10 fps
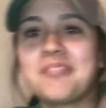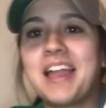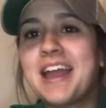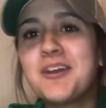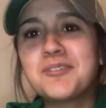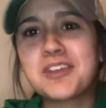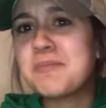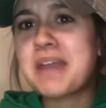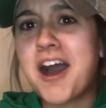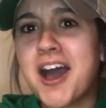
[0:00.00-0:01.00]
I know it's gonna
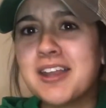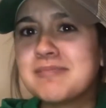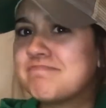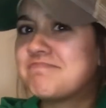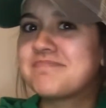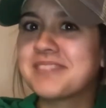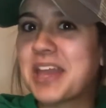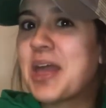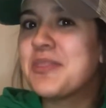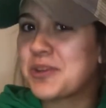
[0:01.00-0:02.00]
be odd,
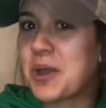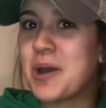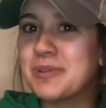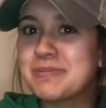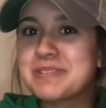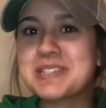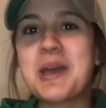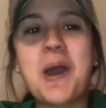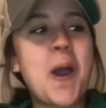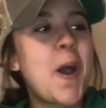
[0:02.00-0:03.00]
they're combs,
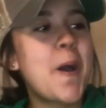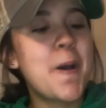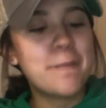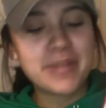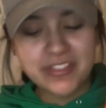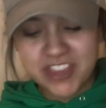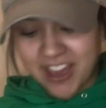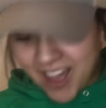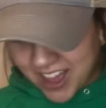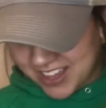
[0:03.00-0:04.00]
but
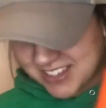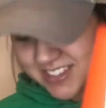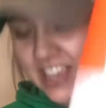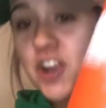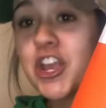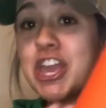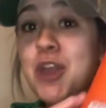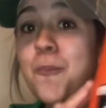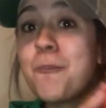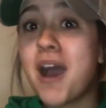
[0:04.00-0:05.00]
guys, they are
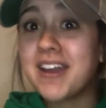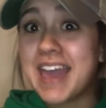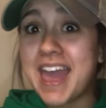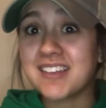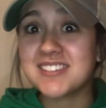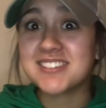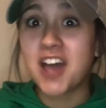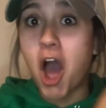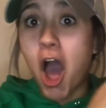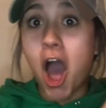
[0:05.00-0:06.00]
humongous.
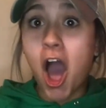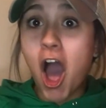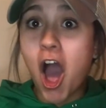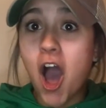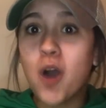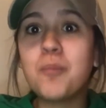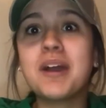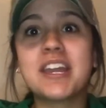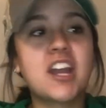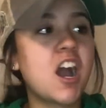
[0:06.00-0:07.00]
Oh
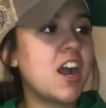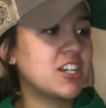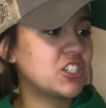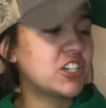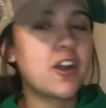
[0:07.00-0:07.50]
my gosh.